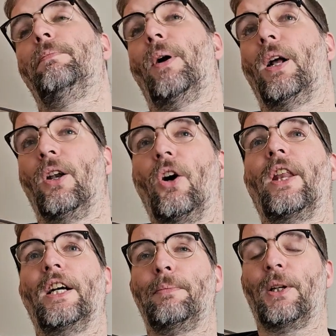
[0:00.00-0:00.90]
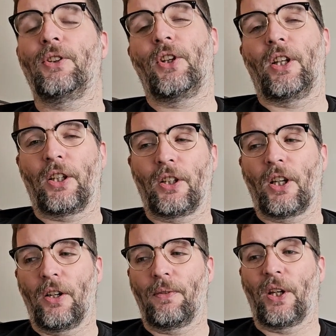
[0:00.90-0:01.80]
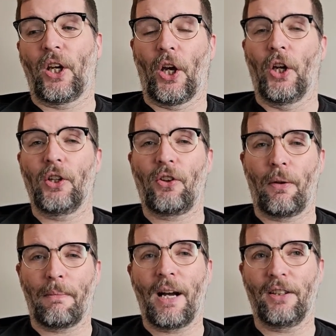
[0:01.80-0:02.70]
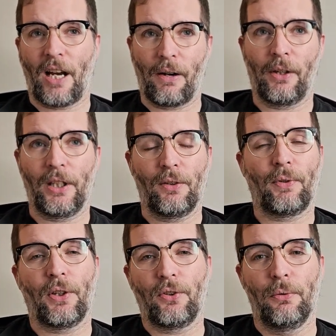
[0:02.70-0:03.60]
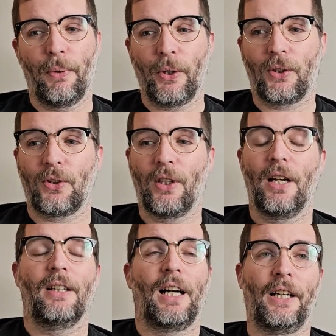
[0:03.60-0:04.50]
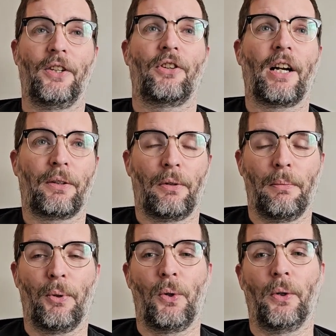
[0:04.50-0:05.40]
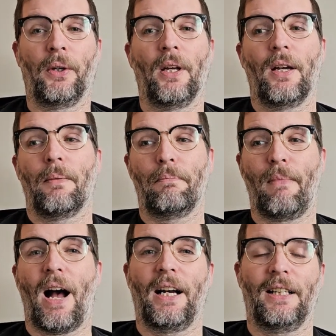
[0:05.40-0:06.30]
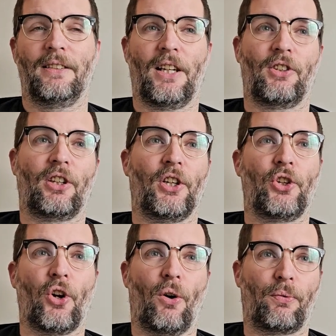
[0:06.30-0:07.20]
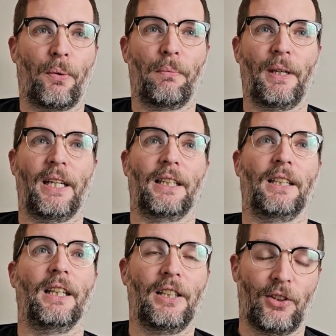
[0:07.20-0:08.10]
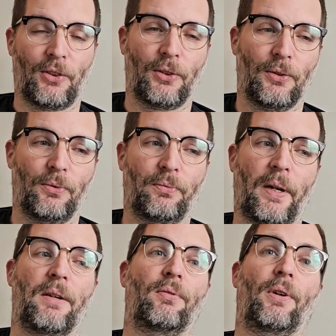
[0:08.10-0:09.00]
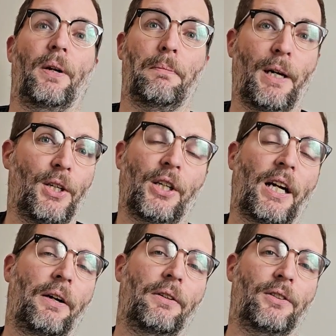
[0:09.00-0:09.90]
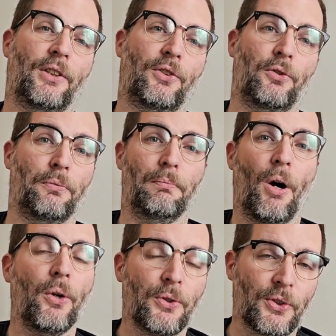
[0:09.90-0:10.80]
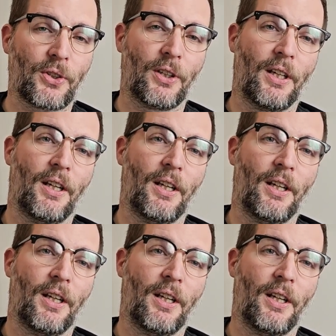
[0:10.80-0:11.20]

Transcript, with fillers: But a lot of that is because of the kind of the curse that Matt is carrying in the first two books. And in The Dragon Reborn, Matt essentially shot from being least favourite major character to most.